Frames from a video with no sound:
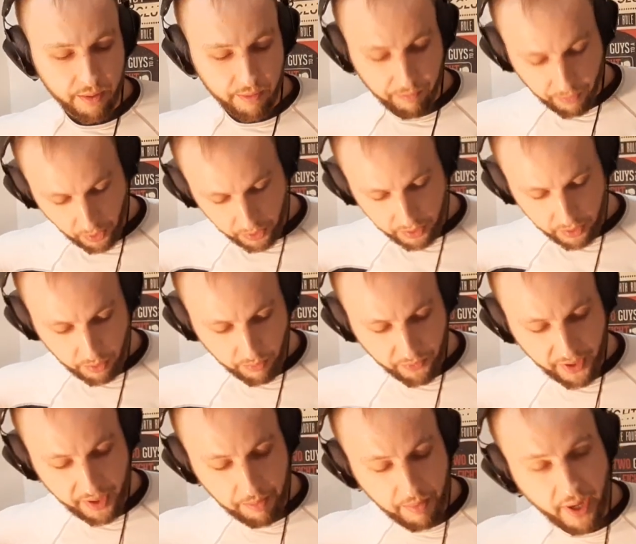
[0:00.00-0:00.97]
First of
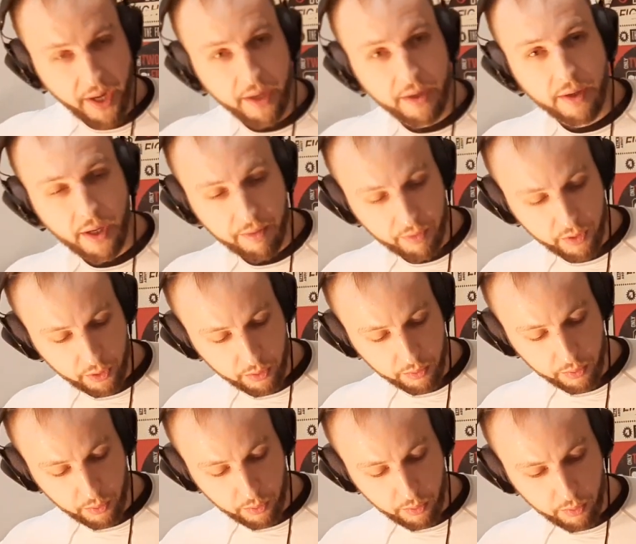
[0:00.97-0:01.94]
them I've
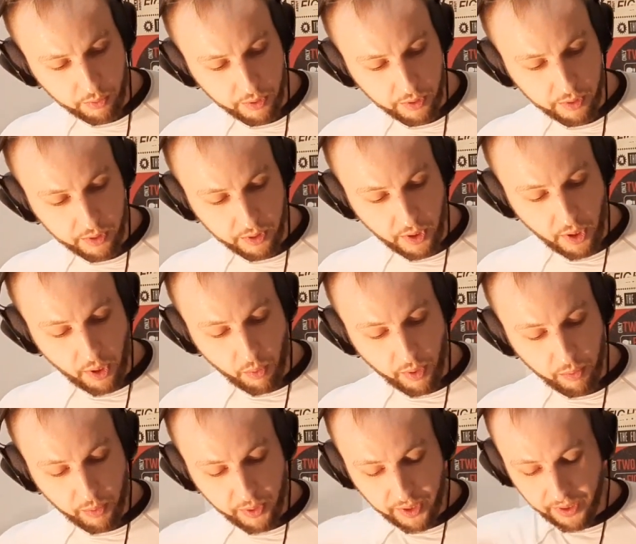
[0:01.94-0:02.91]
shown to you. It's
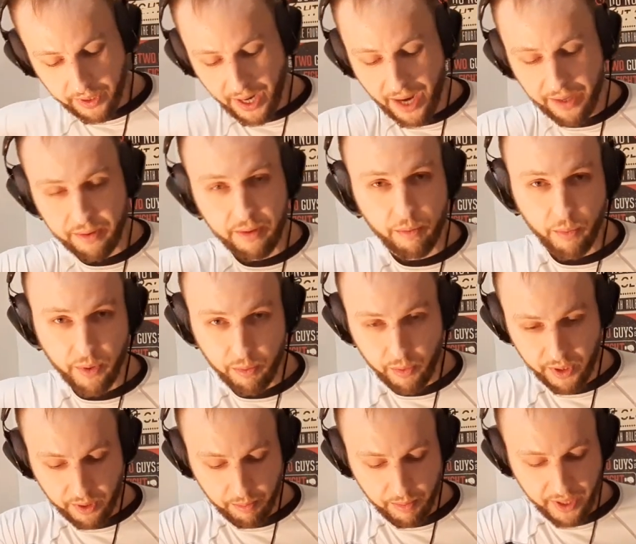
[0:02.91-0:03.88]
when
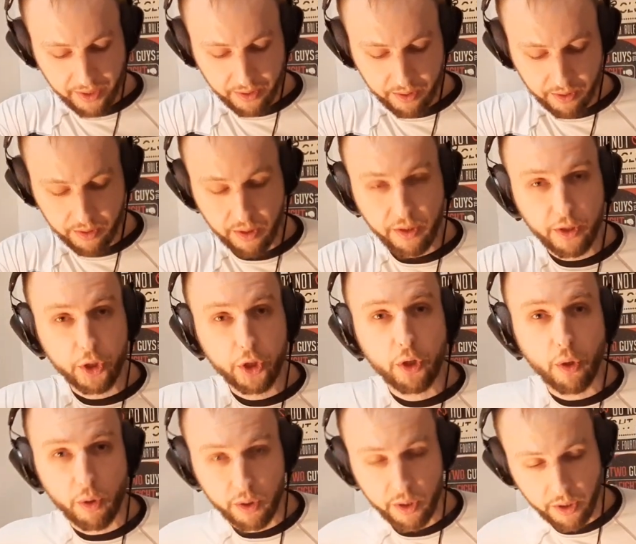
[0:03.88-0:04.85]
we make string
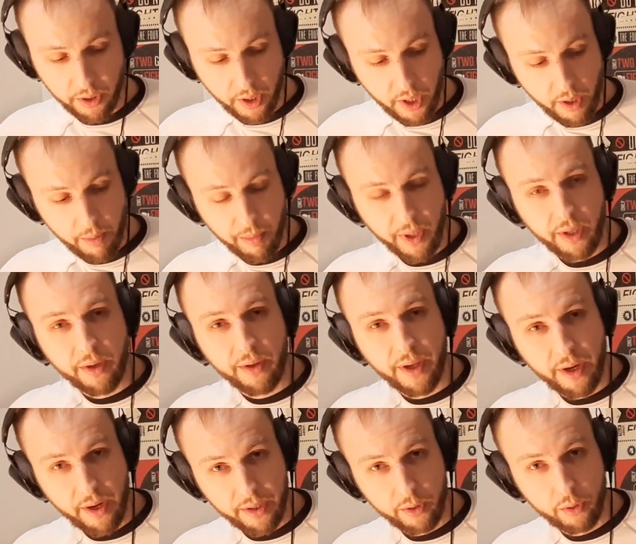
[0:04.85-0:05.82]
shorter. But
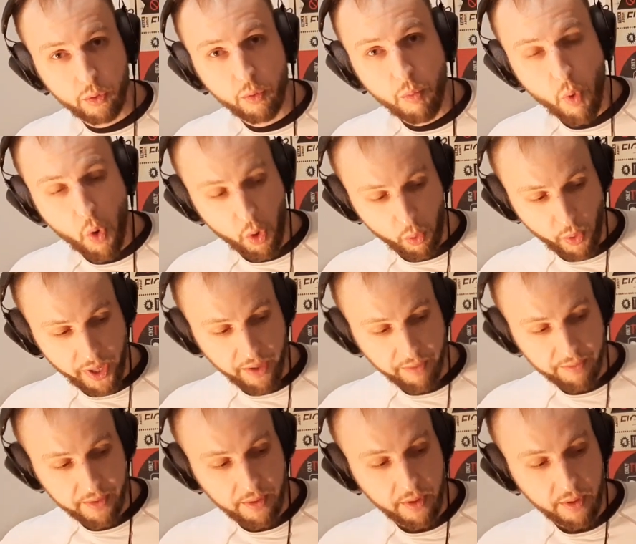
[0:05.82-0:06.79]
there are 2 more
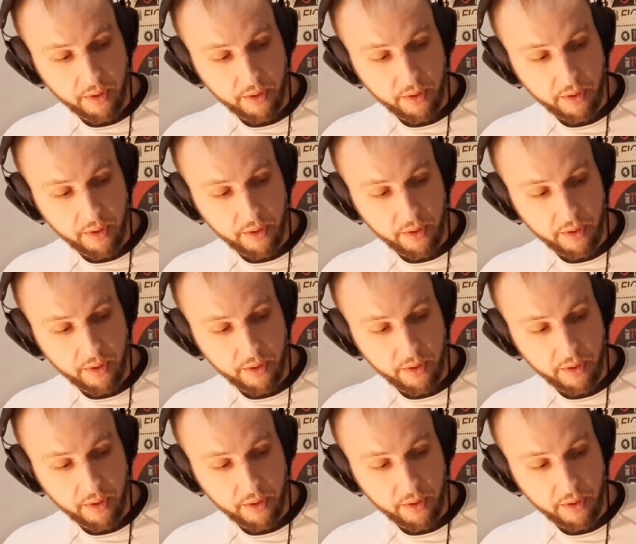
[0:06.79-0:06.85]
ways.